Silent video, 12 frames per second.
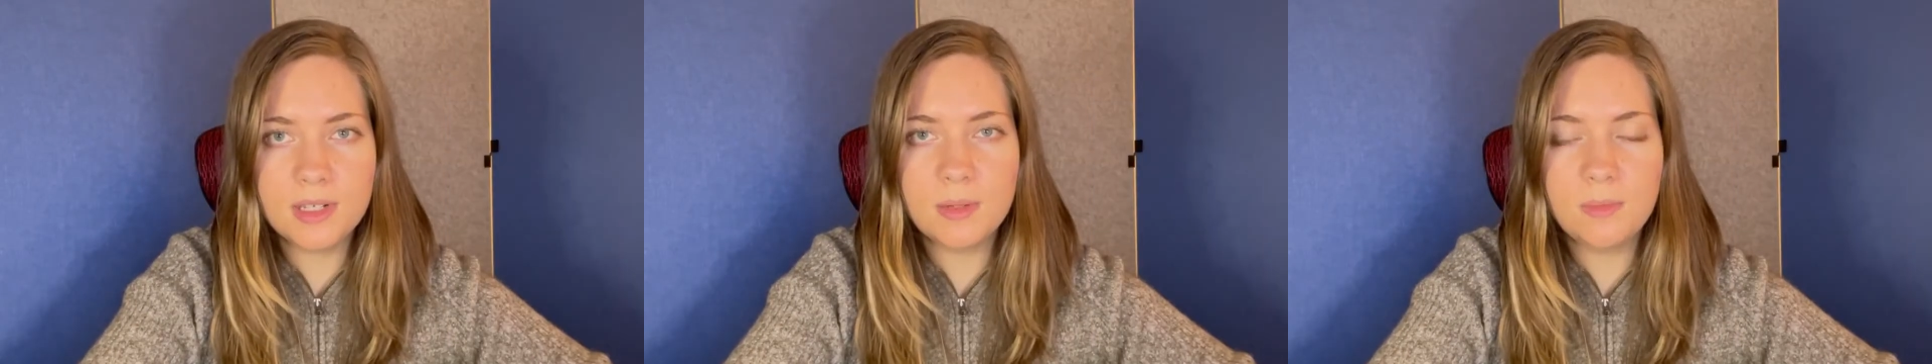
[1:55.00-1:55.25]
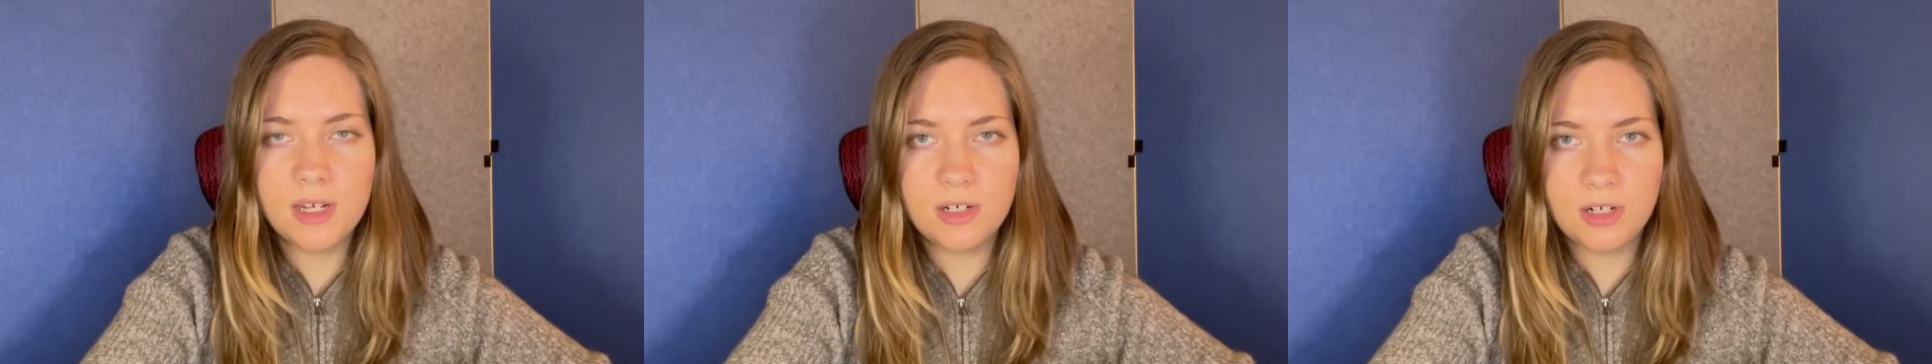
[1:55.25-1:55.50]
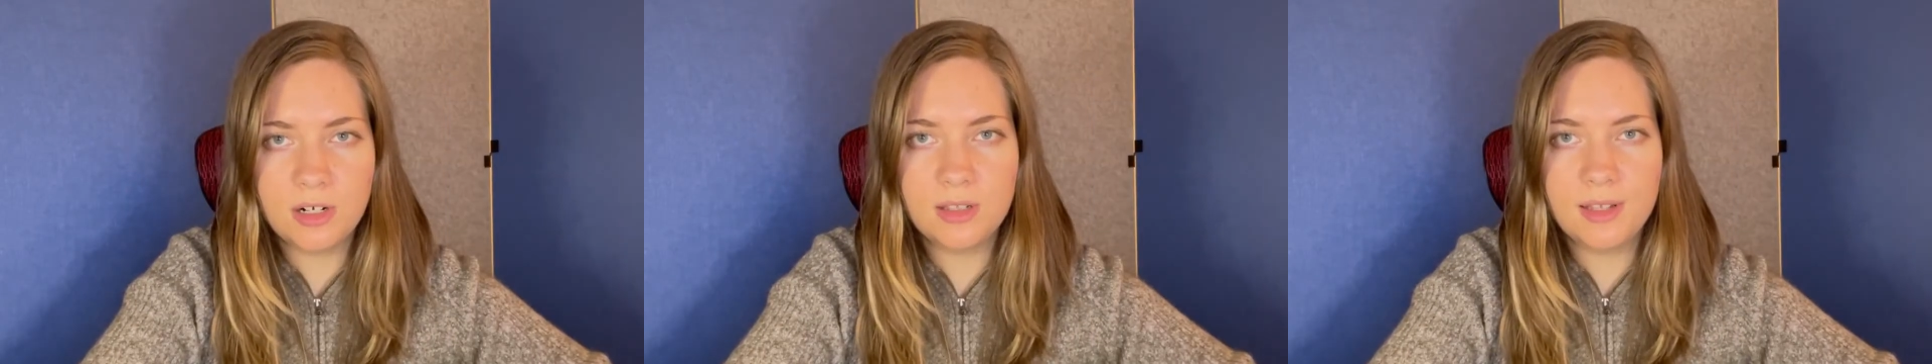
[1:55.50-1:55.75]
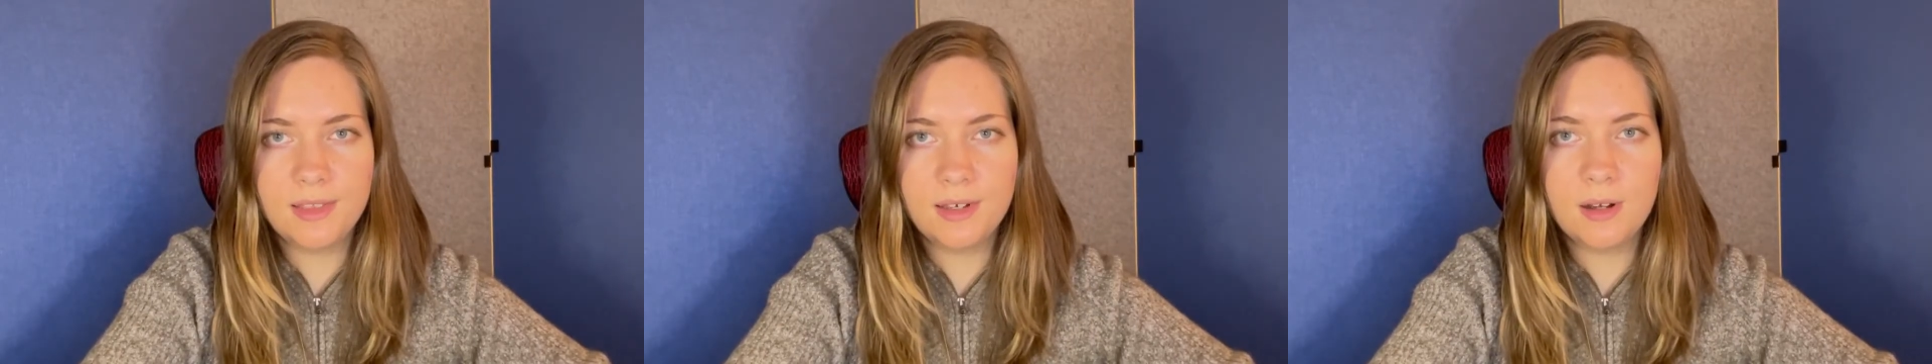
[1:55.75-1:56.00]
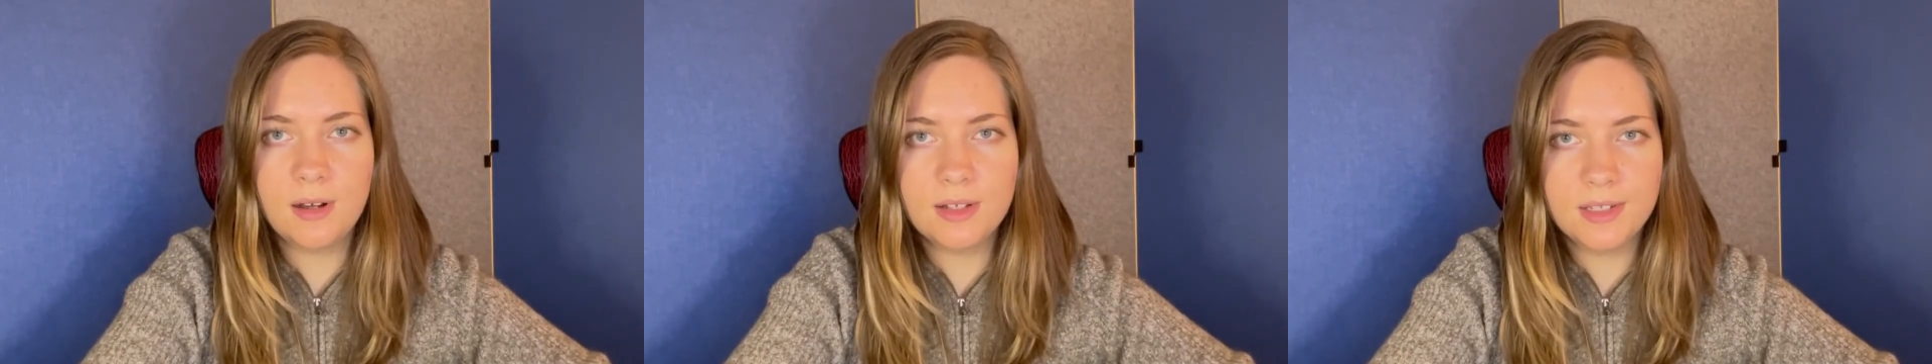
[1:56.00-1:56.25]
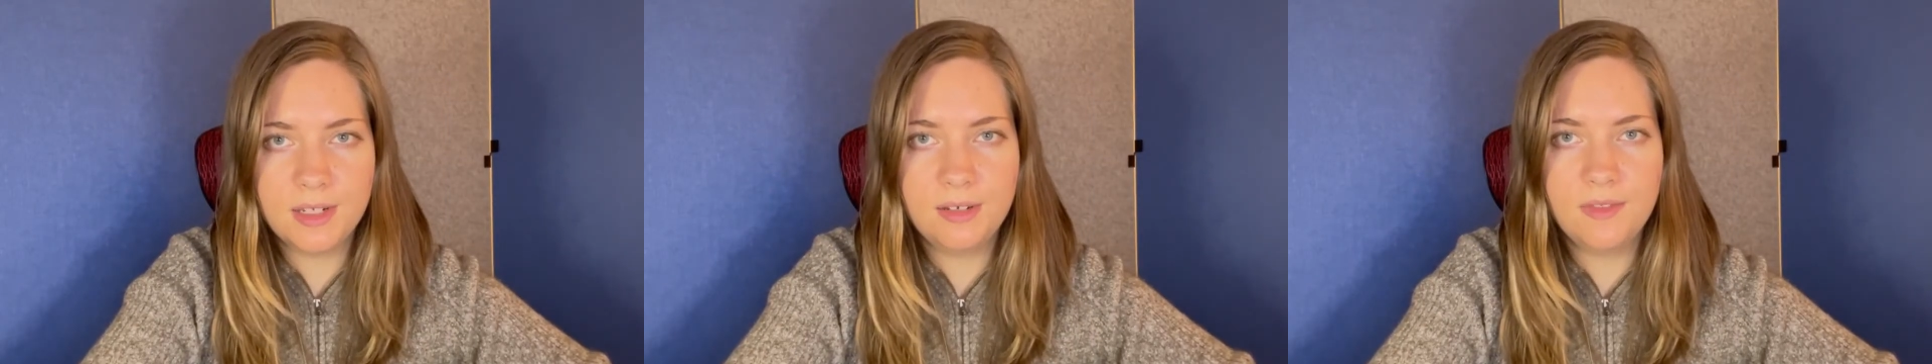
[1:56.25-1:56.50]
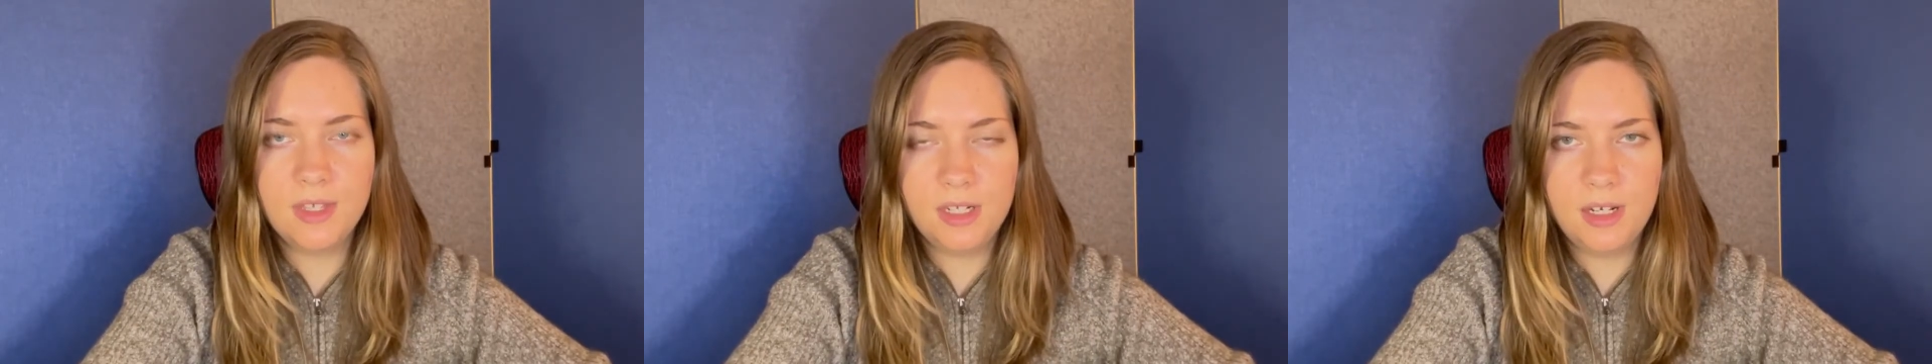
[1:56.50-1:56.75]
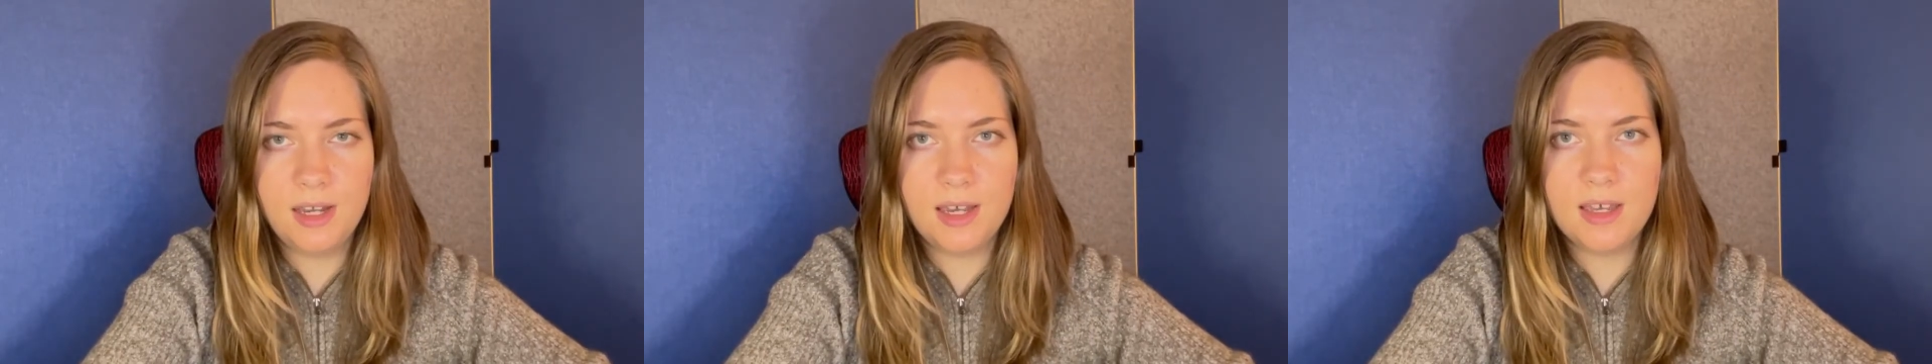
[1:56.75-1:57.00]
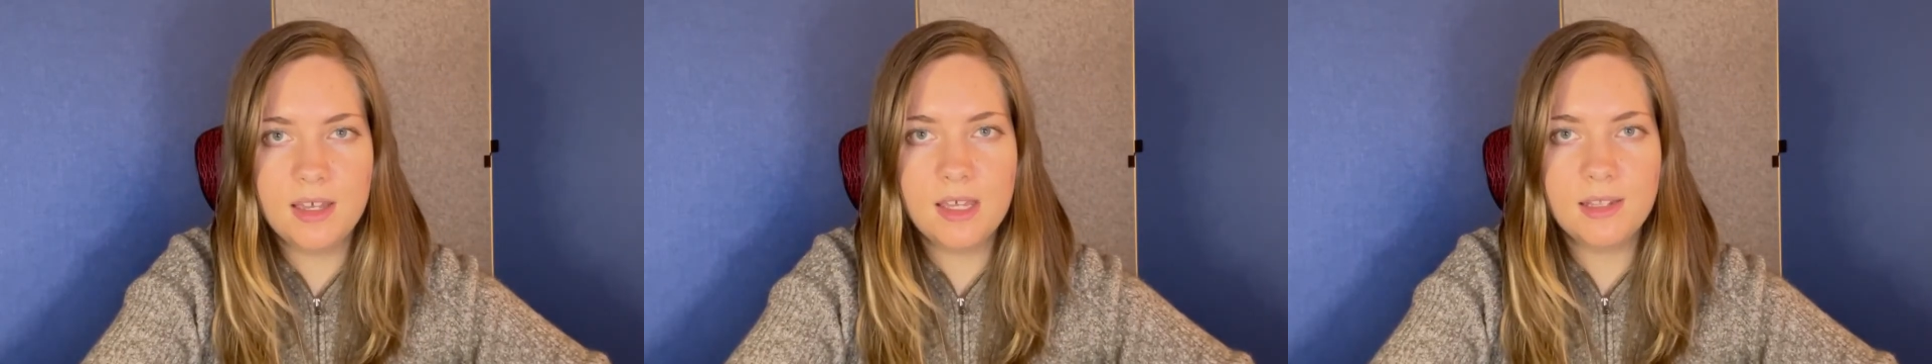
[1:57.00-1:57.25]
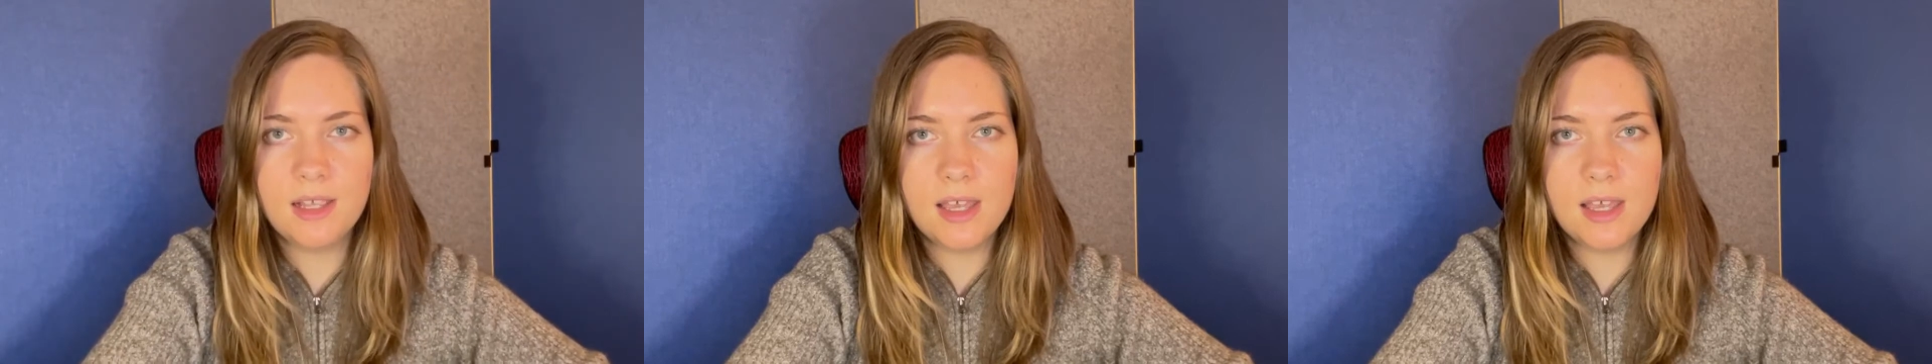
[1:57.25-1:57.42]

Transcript: to make sure that the content of the TIA is